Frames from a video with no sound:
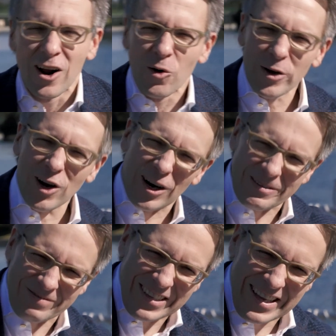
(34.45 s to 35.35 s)
We are
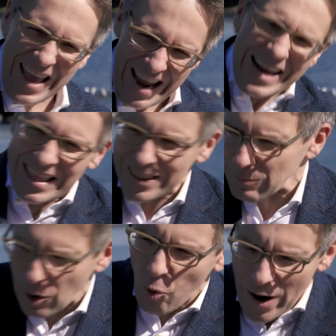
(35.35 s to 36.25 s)
gating
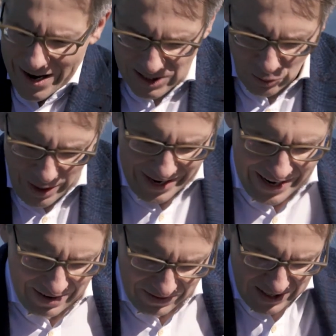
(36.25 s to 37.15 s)
them away so I can
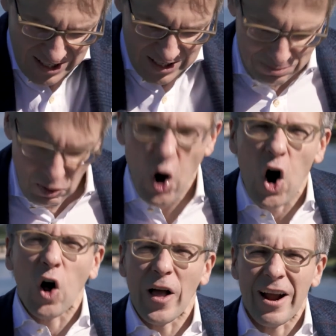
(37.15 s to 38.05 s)
have this
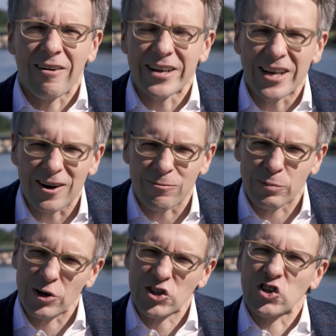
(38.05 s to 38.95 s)
small area of
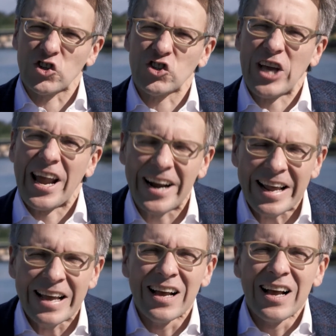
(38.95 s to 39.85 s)
personal
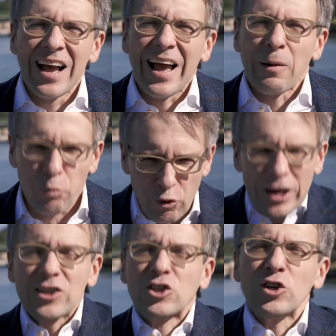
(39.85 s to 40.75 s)
sanity and
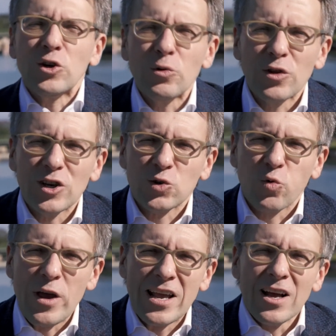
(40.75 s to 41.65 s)
bring to you this
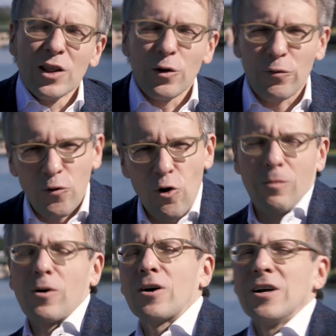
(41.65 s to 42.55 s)
week the
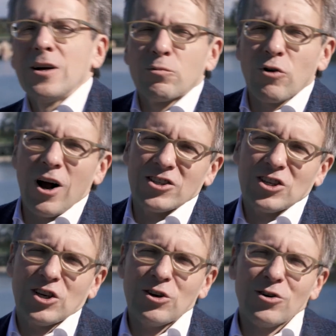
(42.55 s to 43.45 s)
former
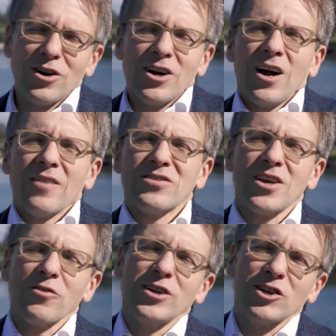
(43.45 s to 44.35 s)
prosecutor of
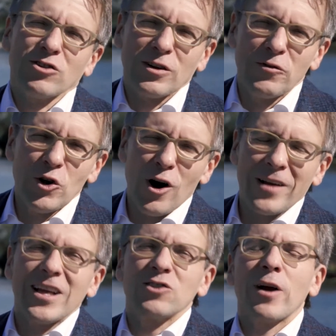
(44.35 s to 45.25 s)
Southern District of New York.
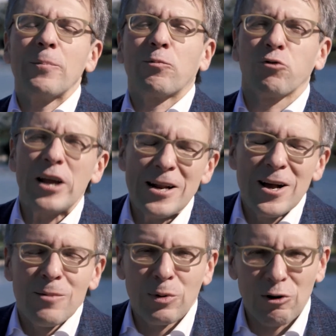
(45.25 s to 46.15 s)
That's right, Preet
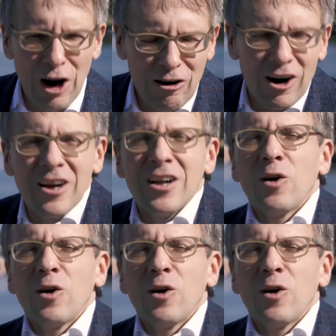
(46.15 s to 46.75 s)
Bharara.